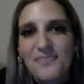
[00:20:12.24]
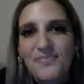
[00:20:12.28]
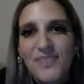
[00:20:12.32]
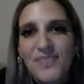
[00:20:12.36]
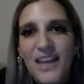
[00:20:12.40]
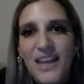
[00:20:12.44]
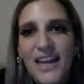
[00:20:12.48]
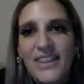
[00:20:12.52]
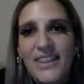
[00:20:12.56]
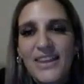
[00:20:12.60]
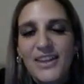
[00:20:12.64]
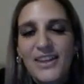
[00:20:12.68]

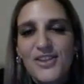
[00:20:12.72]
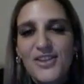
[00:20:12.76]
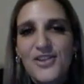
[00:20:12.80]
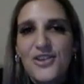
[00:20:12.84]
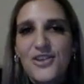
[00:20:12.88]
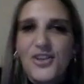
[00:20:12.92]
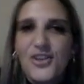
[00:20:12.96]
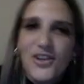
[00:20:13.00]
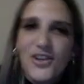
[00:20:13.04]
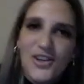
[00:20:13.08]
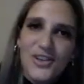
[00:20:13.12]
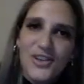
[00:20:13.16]
and that you
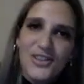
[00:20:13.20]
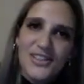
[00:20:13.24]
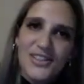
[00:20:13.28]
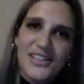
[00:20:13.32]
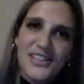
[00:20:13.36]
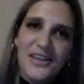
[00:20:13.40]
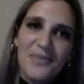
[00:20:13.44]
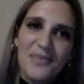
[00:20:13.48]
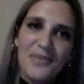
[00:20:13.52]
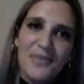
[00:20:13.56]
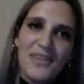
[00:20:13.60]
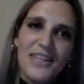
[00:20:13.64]
learned
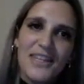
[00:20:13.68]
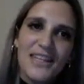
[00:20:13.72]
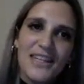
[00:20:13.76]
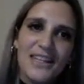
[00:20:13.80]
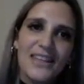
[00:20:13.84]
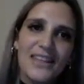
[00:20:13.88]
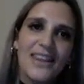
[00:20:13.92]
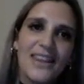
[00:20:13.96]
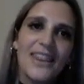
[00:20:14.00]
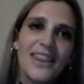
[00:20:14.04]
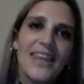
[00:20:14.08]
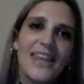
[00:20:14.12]

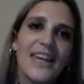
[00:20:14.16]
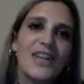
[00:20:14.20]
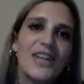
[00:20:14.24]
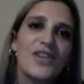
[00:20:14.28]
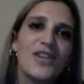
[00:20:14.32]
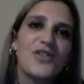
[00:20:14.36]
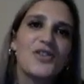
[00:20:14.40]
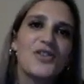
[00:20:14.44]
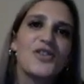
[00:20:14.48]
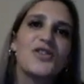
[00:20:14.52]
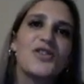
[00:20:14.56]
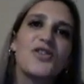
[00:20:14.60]
something. Thank
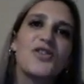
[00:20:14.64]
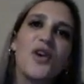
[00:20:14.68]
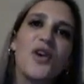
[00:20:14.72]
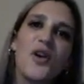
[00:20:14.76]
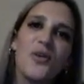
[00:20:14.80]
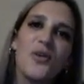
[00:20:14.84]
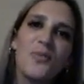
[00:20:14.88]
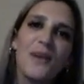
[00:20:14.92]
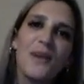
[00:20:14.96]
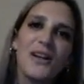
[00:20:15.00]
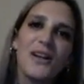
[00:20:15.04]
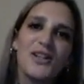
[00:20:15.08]
you
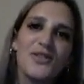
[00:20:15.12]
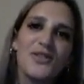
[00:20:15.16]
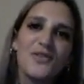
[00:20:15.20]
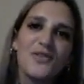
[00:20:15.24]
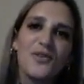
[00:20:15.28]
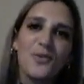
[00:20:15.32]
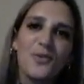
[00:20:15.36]
so much for